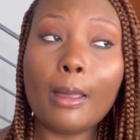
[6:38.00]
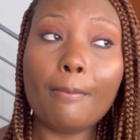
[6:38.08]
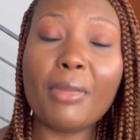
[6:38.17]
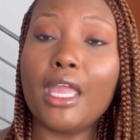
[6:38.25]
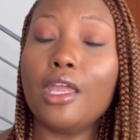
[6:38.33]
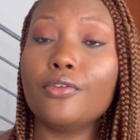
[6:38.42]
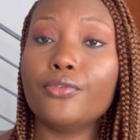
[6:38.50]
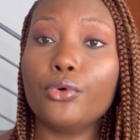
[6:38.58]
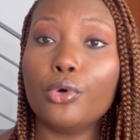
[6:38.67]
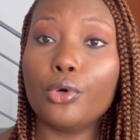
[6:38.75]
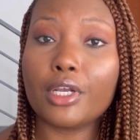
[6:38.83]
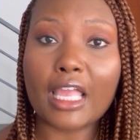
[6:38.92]
paying
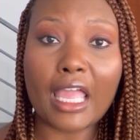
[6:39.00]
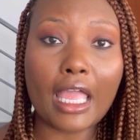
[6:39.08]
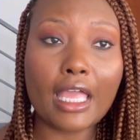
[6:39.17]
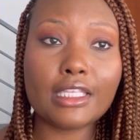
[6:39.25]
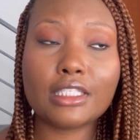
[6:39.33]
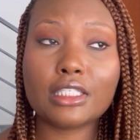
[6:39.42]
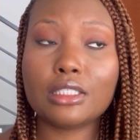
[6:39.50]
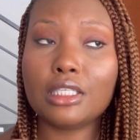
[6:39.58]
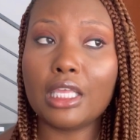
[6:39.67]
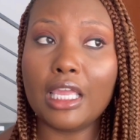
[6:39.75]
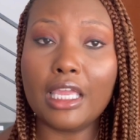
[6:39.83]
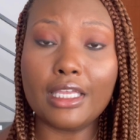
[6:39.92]
for gas
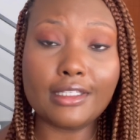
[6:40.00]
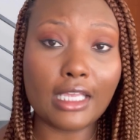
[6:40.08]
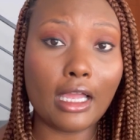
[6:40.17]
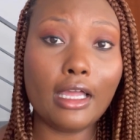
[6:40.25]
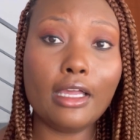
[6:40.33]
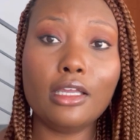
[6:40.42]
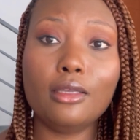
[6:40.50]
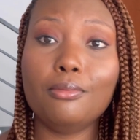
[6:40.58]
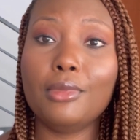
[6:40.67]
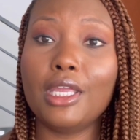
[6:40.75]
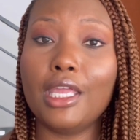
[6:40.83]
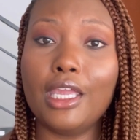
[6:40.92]
and
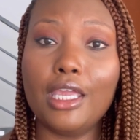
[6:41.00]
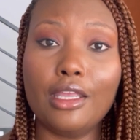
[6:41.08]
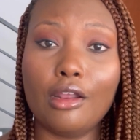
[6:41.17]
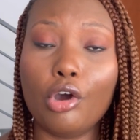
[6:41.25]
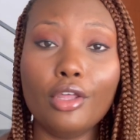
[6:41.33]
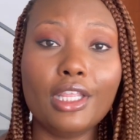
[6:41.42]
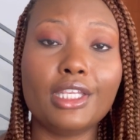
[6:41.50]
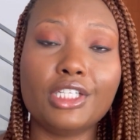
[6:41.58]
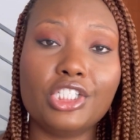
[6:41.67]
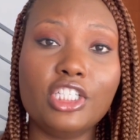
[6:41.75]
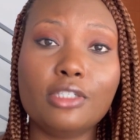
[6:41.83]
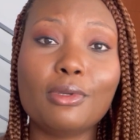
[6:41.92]
time and all that
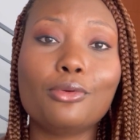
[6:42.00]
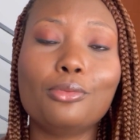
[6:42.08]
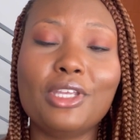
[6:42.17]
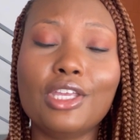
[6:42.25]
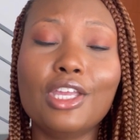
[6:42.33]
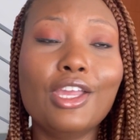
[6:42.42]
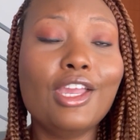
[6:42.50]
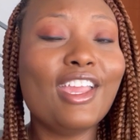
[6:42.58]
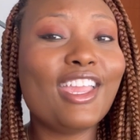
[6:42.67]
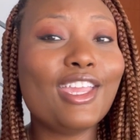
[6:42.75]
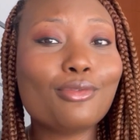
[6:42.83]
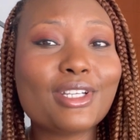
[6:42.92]
she spent with me
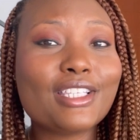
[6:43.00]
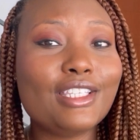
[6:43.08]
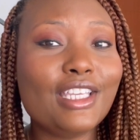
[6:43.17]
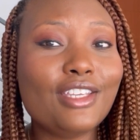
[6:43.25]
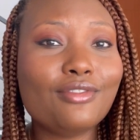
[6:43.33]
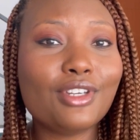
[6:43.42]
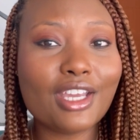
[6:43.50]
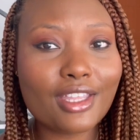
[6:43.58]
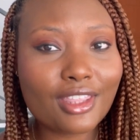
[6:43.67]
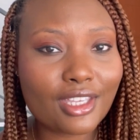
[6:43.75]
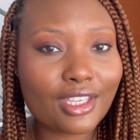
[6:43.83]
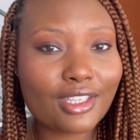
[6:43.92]
and received
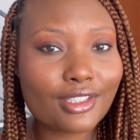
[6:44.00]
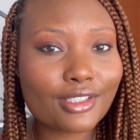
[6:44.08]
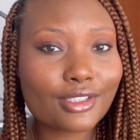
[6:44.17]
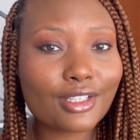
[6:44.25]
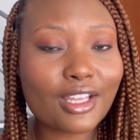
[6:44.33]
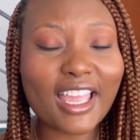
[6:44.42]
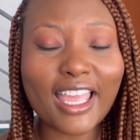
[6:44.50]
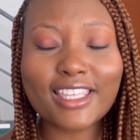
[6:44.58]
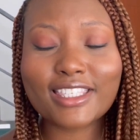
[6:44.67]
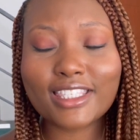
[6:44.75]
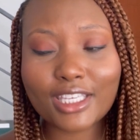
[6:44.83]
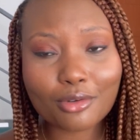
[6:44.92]
nothing.
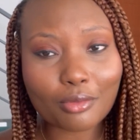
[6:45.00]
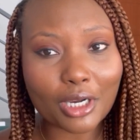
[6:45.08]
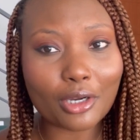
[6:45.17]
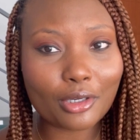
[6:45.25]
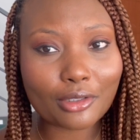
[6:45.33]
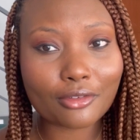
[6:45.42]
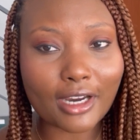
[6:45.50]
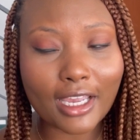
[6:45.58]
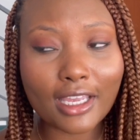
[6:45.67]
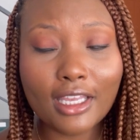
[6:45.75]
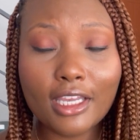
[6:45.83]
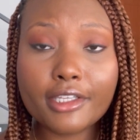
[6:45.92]
It's zero, all
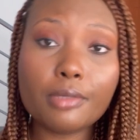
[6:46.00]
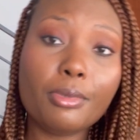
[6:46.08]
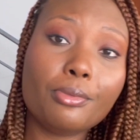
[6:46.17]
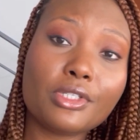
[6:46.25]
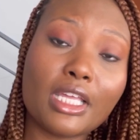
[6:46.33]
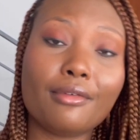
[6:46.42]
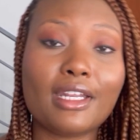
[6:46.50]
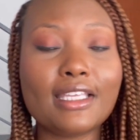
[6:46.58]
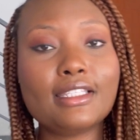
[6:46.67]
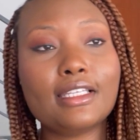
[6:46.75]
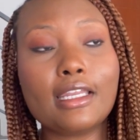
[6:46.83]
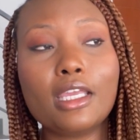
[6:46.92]
right? Some people say, well,
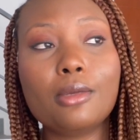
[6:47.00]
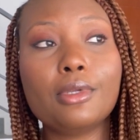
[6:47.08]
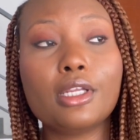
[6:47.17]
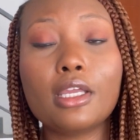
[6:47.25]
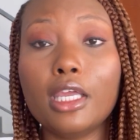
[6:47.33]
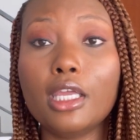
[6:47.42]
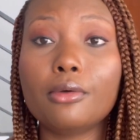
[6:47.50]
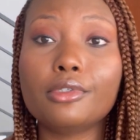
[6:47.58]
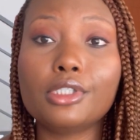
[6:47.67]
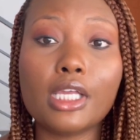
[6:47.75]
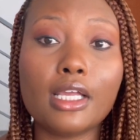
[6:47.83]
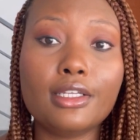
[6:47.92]
that's the name of the game. Well,
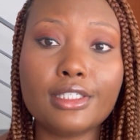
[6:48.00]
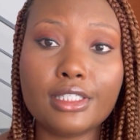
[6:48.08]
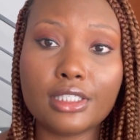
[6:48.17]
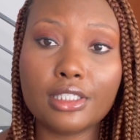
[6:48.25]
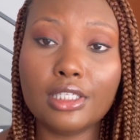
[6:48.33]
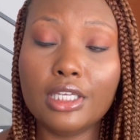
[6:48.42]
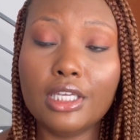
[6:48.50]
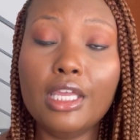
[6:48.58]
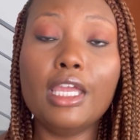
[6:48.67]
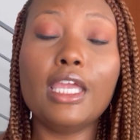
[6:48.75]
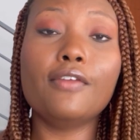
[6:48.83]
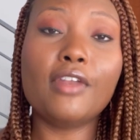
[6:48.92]
child, listen,
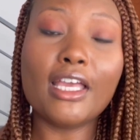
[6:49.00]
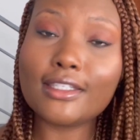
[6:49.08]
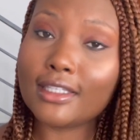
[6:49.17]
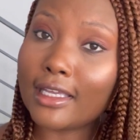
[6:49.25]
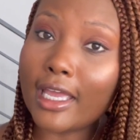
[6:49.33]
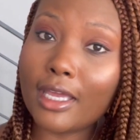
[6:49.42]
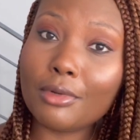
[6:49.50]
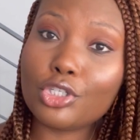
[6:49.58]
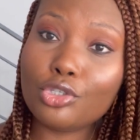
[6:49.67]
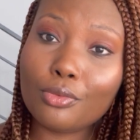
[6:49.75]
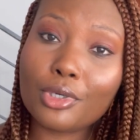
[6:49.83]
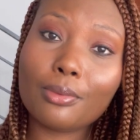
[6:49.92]
if that's the game that
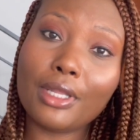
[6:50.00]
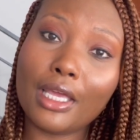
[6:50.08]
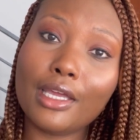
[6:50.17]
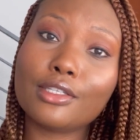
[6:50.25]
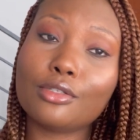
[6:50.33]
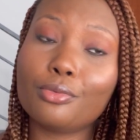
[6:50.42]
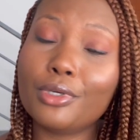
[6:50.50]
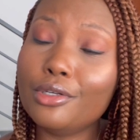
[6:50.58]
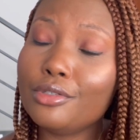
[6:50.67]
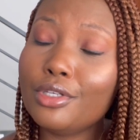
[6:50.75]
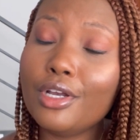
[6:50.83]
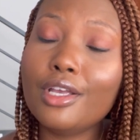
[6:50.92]
you want to play as a
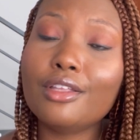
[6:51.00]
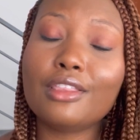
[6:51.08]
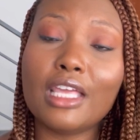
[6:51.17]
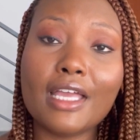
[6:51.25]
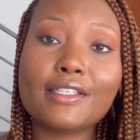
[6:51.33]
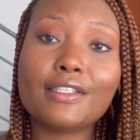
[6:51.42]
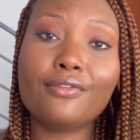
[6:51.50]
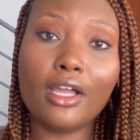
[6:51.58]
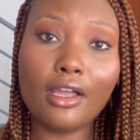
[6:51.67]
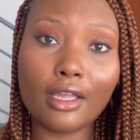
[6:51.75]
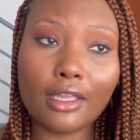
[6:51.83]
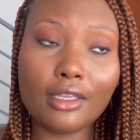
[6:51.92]
realtor, that's
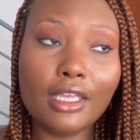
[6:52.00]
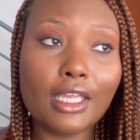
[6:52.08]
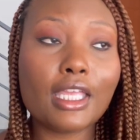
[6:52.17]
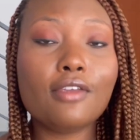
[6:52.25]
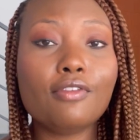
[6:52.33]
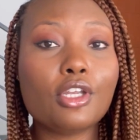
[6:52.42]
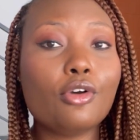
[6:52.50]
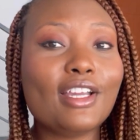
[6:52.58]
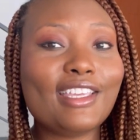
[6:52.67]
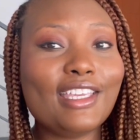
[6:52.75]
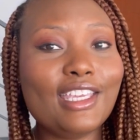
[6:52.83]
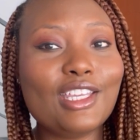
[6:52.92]
fine. Even though,
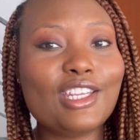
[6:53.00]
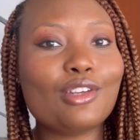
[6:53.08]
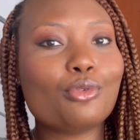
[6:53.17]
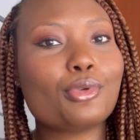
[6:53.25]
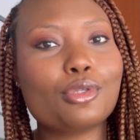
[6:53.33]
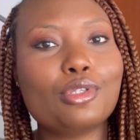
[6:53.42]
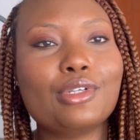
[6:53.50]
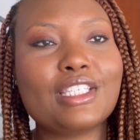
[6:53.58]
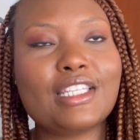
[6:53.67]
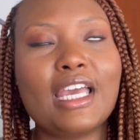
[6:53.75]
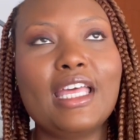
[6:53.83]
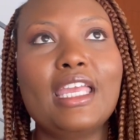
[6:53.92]
again, realtor is
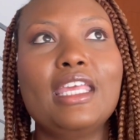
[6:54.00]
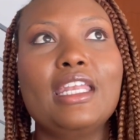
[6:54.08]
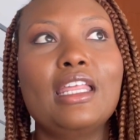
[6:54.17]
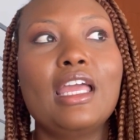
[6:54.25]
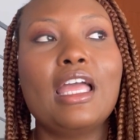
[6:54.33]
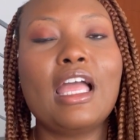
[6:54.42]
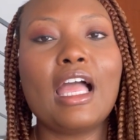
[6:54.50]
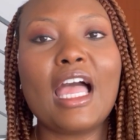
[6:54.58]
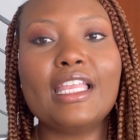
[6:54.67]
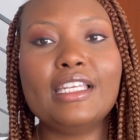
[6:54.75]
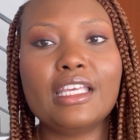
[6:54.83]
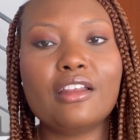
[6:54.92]
not an
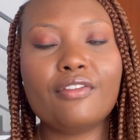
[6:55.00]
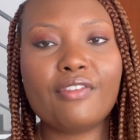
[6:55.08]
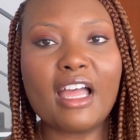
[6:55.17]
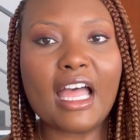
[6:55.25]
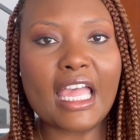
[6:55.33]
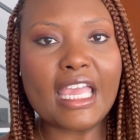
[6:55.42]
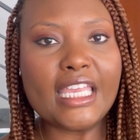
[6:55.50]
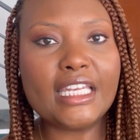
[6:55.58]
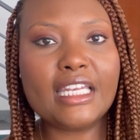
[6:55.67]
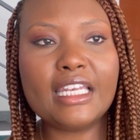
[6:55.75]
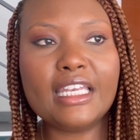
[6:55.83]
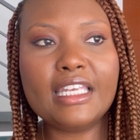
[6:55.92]
identified,
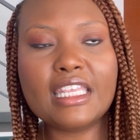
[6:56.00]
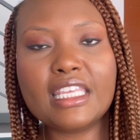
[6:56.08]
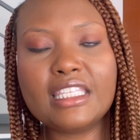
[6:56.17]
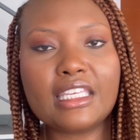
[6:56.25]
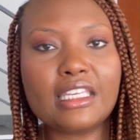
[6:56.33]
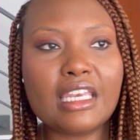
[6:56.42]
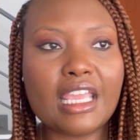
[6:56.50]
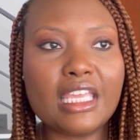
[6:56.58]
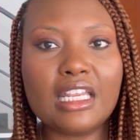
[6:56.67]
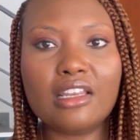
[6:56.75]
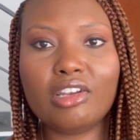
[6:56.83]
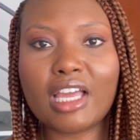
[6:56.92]

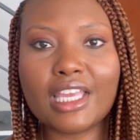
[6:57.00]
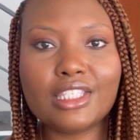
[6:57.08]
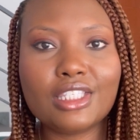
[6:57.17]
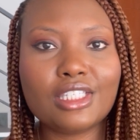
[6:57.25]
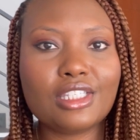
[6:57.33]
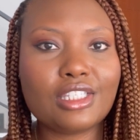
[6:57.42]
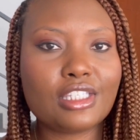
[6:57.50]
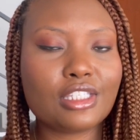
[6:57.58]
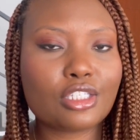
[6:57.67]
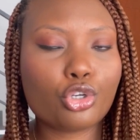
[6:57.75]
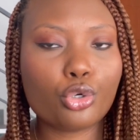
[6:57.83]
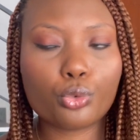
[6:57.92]
designated,
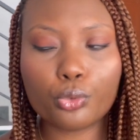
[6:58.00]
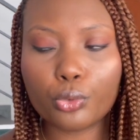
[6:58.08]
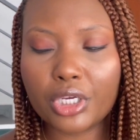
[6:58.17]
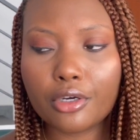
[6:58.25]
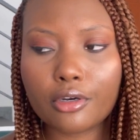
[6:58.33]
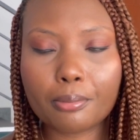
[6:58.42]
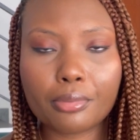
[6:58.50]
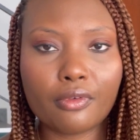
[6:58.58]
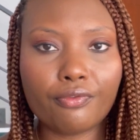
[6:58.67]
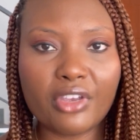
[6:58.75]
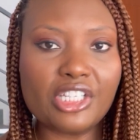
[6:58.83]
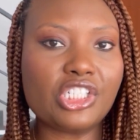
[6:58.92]
licensed career
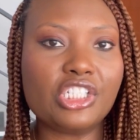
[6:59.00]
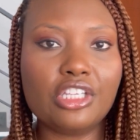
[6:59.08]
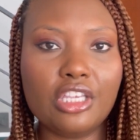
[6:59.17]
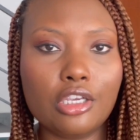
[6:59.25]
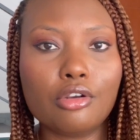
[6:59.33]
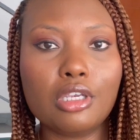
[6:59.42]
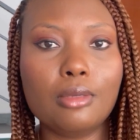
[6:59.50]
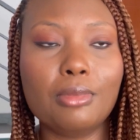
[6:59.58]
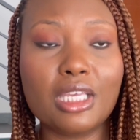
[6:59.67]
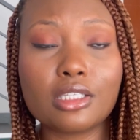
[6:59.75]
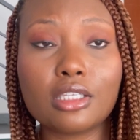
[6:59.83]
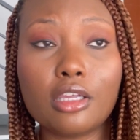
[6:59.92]
profession here in
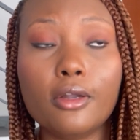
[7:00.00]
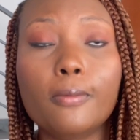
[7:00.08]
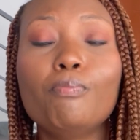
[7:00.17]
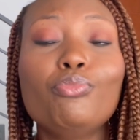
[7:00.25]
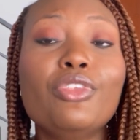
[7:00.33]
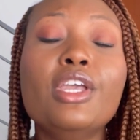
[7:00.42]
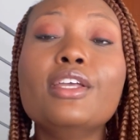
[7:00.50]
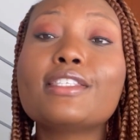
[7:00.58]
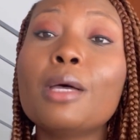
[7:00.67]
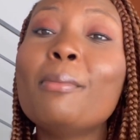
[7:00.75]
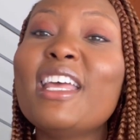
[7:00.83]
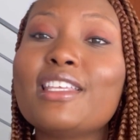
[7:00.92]
Mexico,
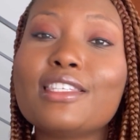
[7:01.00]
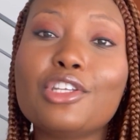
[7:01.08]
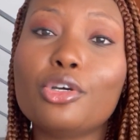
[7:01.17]
somebody's still